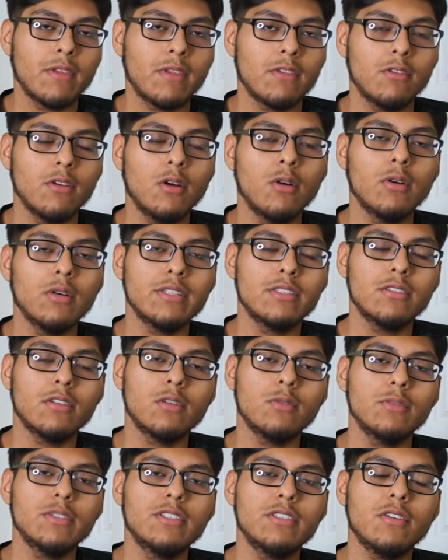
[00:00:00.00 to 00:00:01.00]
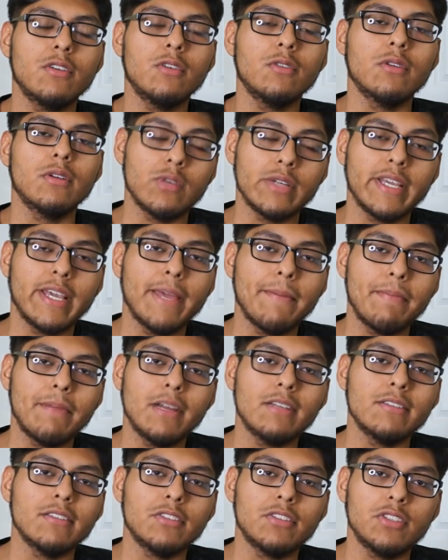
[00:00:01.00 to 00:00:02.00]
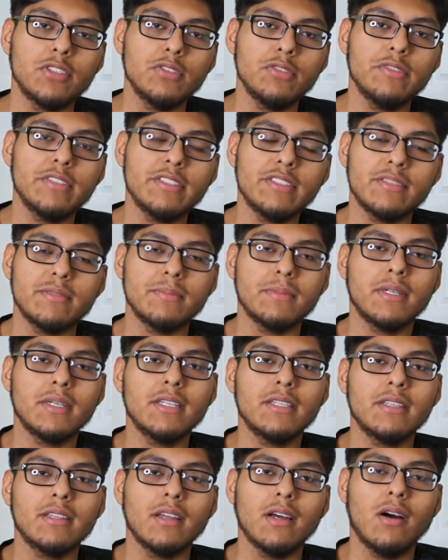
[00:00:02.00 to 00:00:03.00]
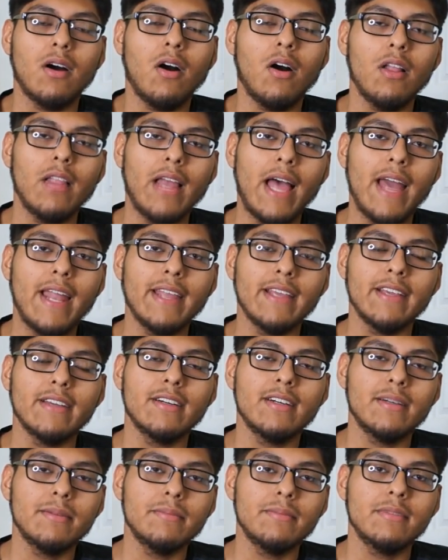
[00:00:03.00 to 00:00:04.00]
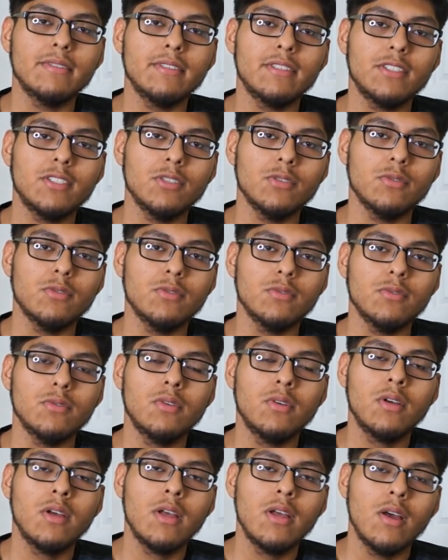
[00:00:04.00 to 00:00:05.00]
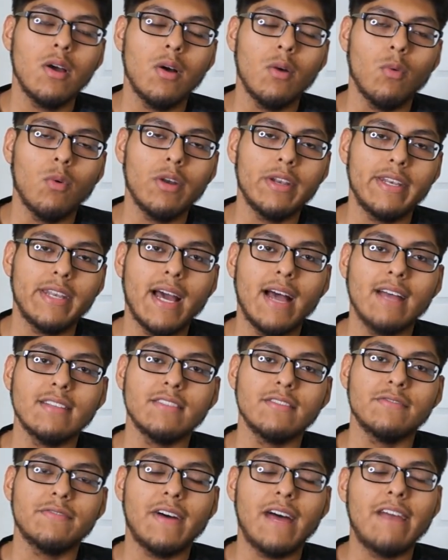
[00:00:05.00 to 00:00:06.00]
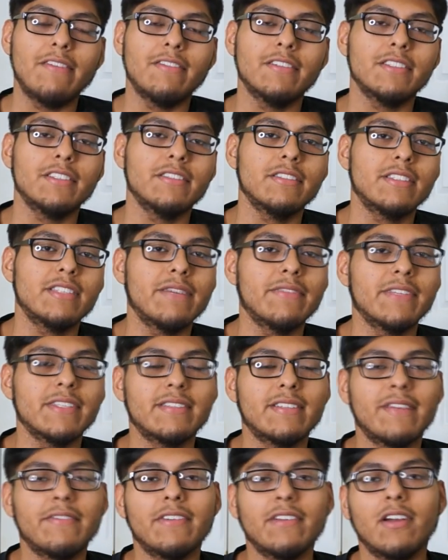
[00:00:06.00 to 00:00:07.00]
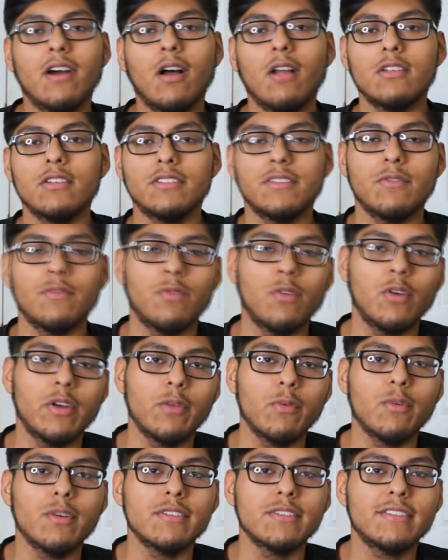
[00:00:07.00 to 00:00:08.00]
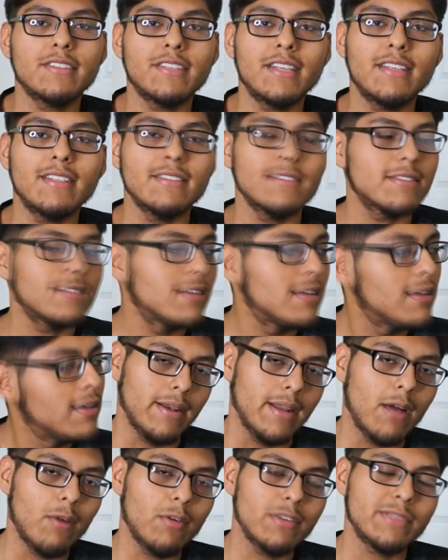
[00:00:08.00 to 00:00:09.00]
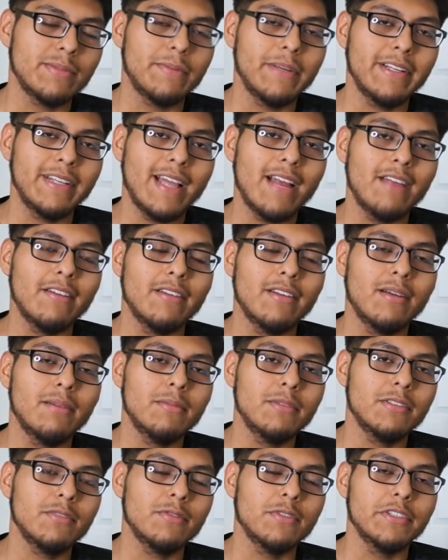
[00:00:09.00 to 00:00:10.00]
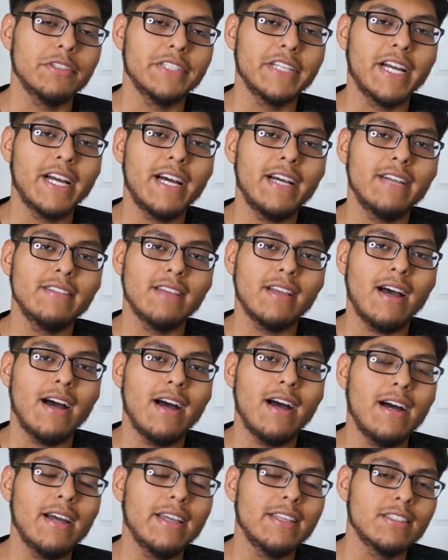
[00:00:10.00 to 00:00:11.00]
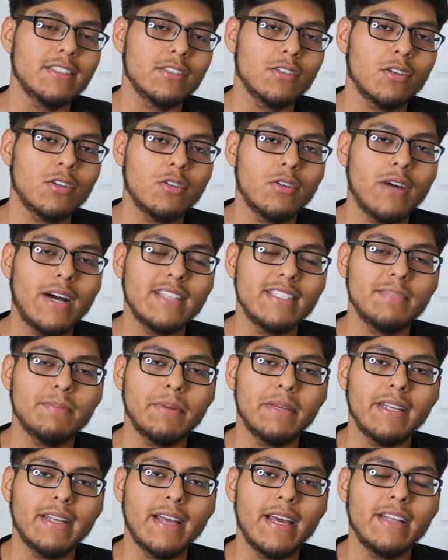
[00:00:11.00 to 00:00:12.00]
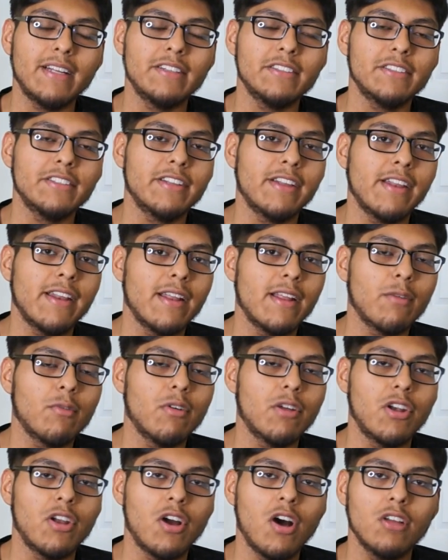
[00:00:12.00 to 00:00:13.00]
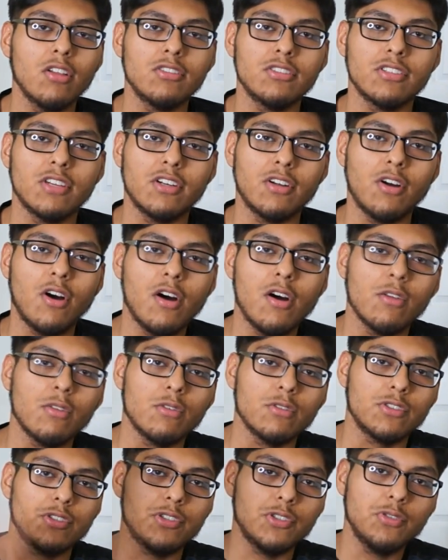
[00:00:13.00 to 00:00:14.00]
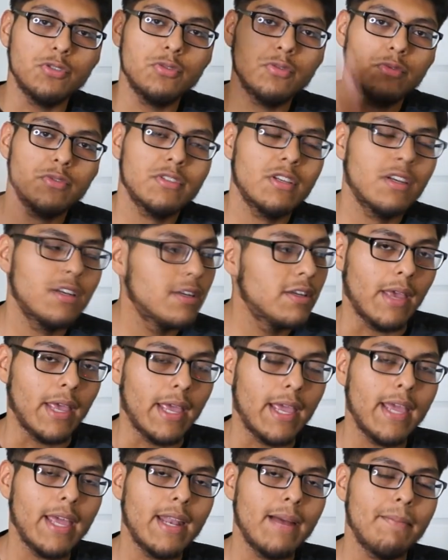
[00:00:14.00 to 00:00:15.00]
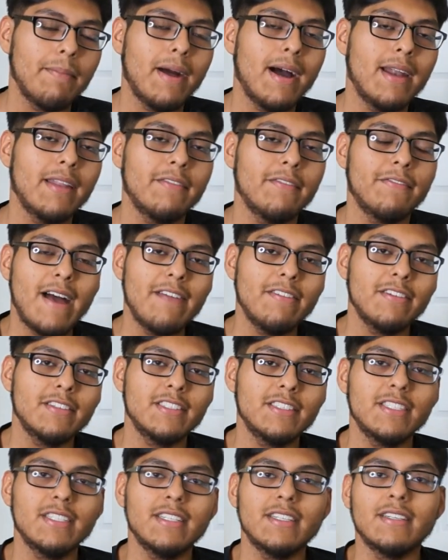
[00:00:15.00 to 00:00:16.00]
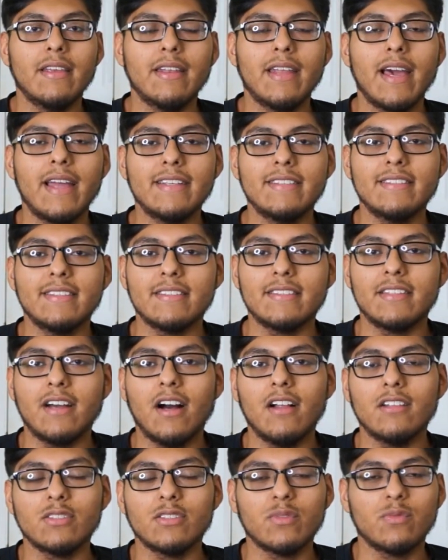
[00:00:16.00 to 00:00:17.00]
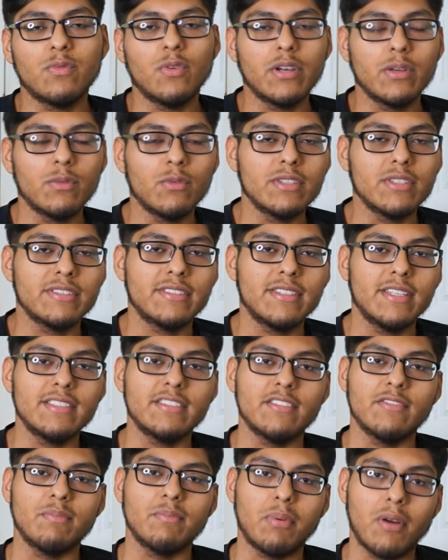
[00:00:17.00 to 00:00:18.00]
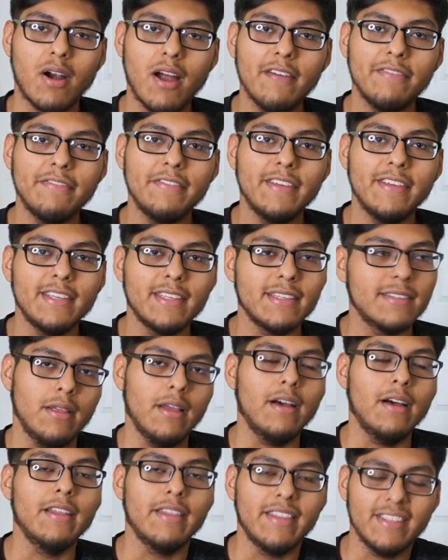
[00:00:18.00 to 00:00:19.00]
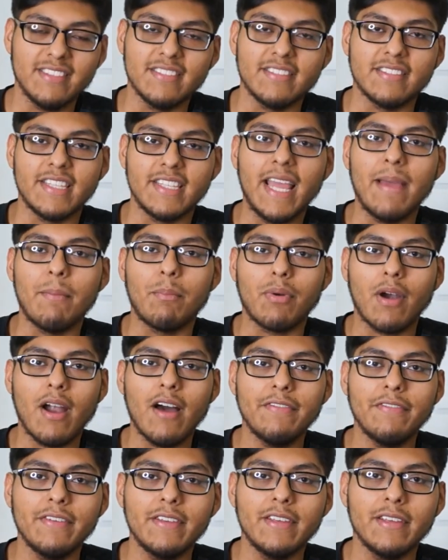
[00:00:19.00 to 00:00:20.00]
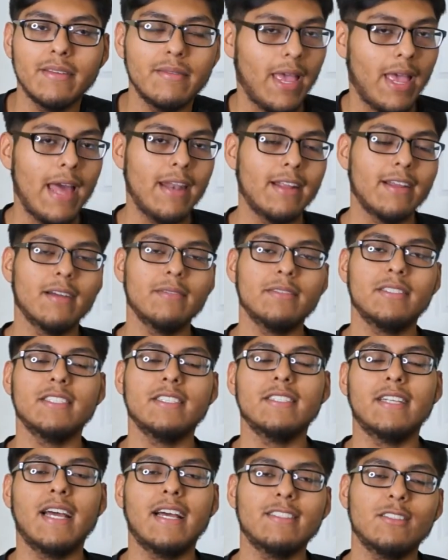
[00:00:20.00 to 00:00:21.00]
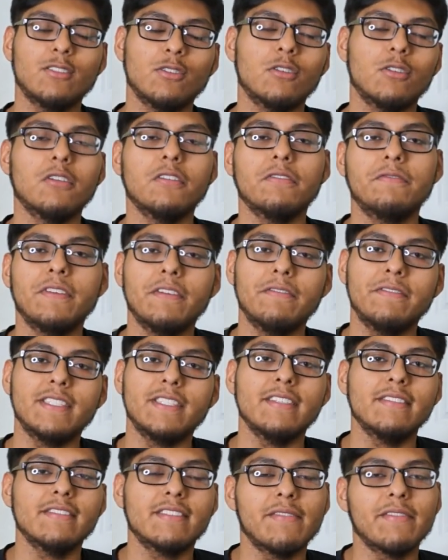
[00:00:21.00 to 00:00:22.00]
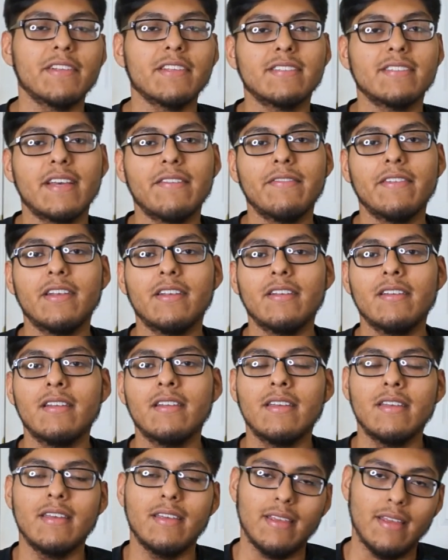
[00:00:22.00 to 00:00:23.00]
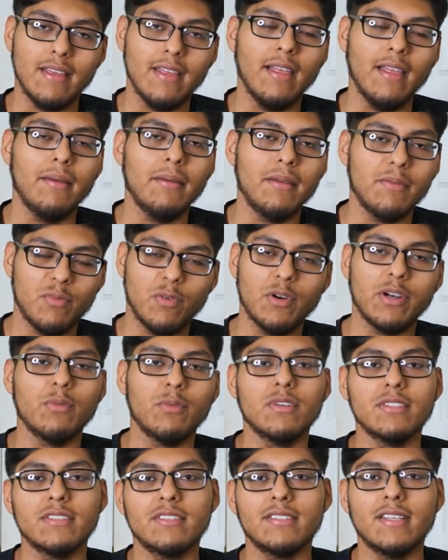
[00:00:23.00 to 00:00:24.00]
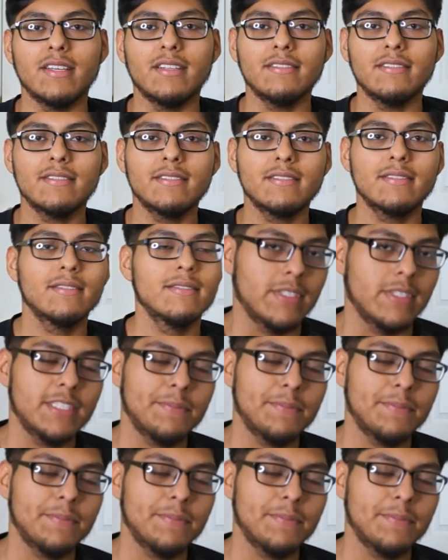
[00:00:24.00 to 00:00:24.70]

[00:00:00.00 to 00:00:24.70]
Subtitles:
So in total, we sold 28 pairs of shoes this month, all adding up to $1,577.41. Now I want to break down the numbers for you guys. In total, I spent $981 on all those shoes, and I bought in $596.41 of profit. This is net profit, adding up to a nice total of $1577.41.